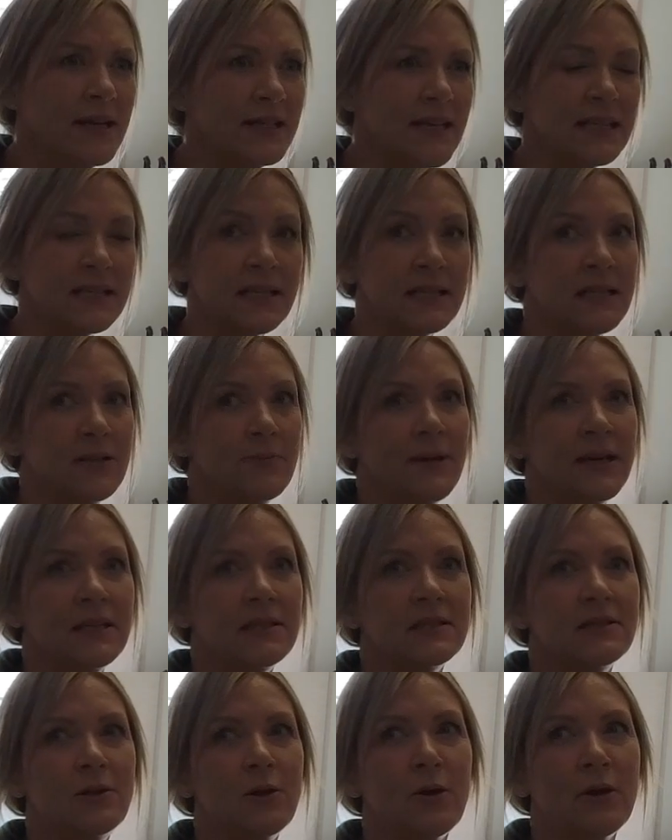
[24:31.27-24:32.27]
it does, because I mean,
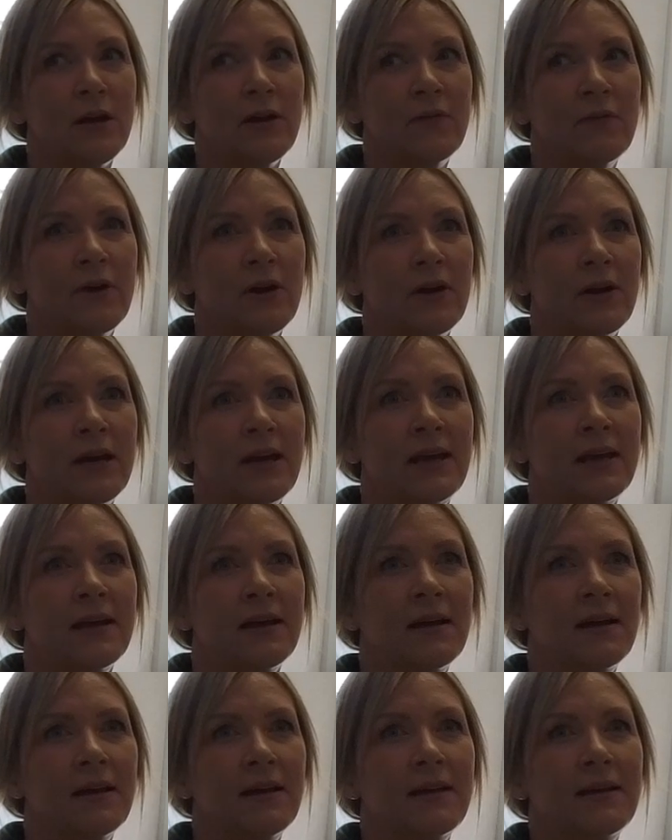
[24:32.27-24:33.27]
it's
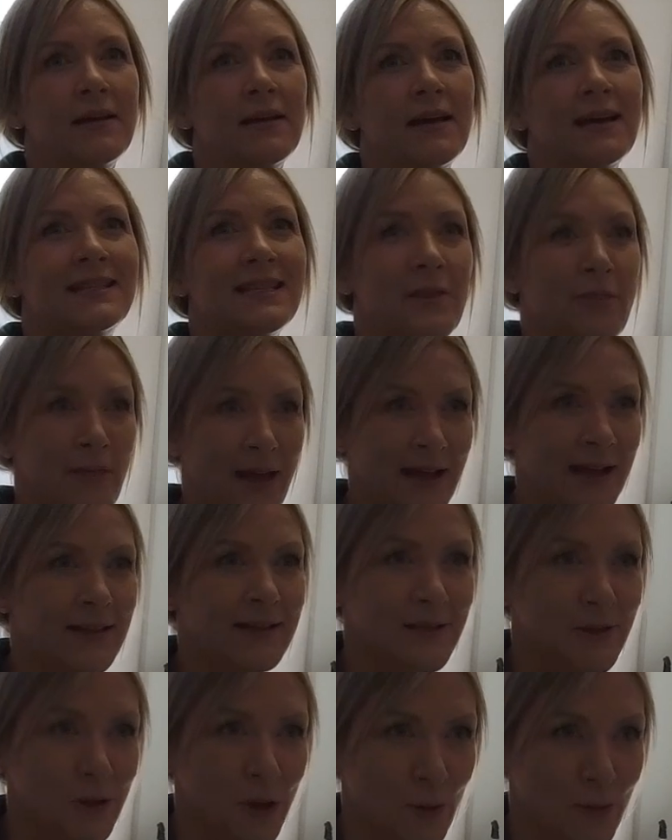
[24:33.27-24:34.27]
a
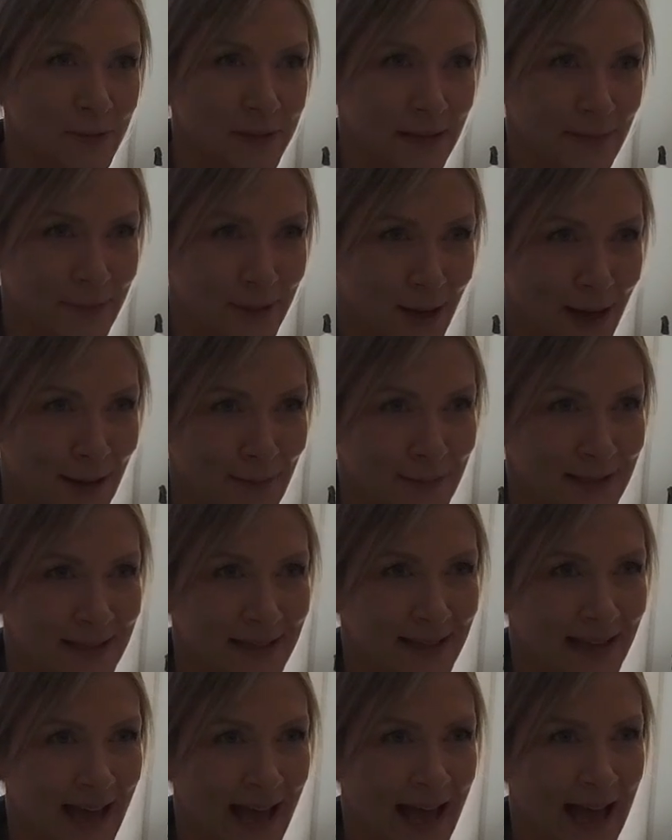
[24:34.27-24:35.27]
thankless job
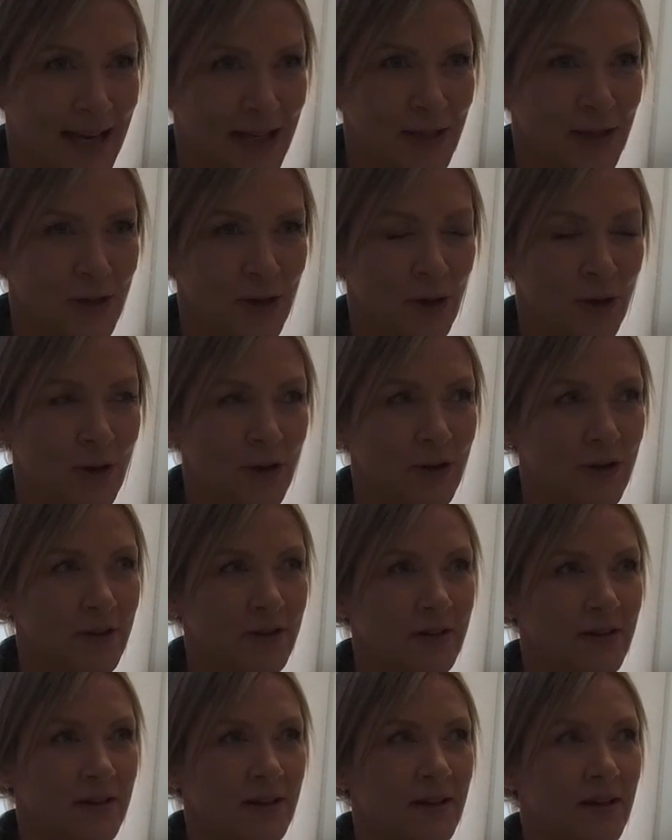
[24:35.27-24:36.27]
sometimes, and
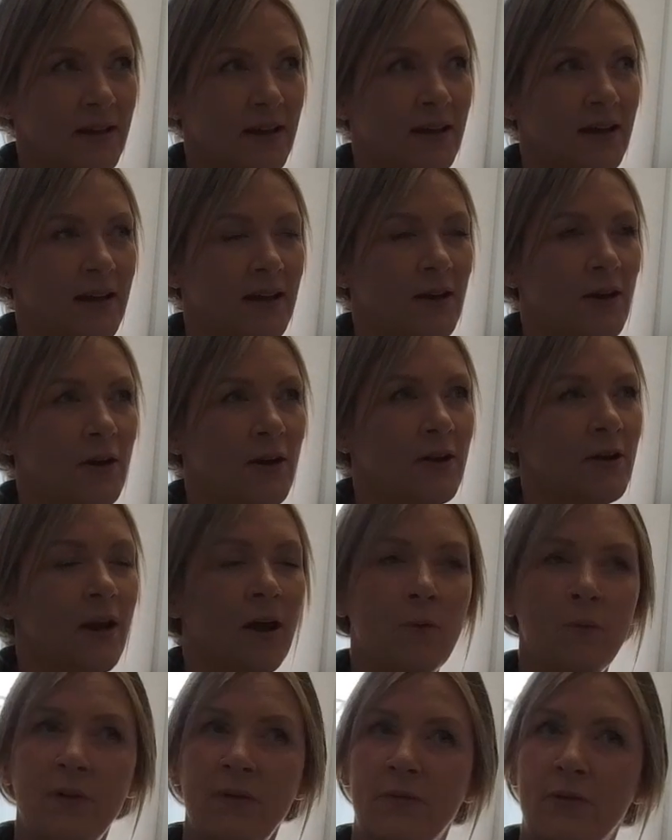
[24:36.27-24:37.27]
a lot,
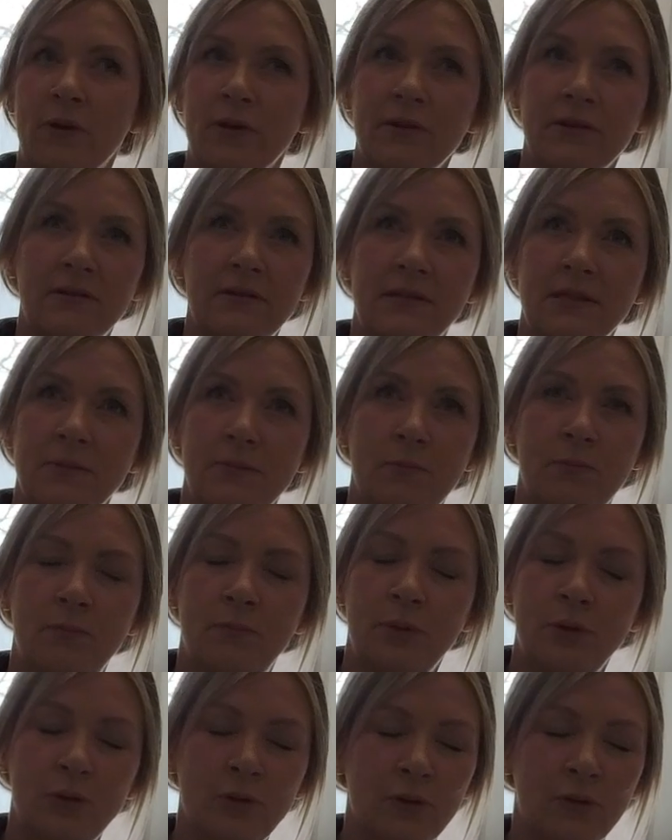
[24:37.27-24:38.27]
like we've got some
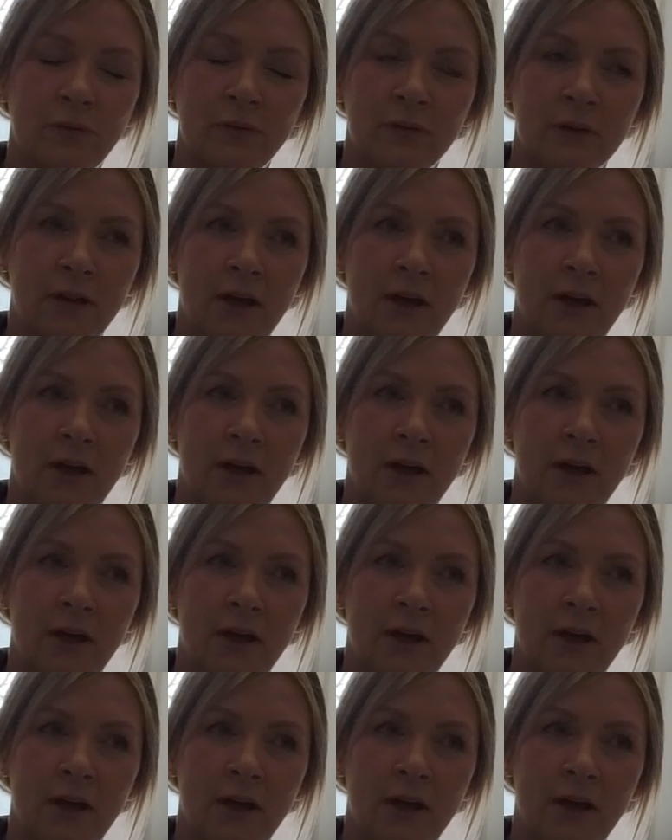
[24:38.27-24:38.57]
beautiful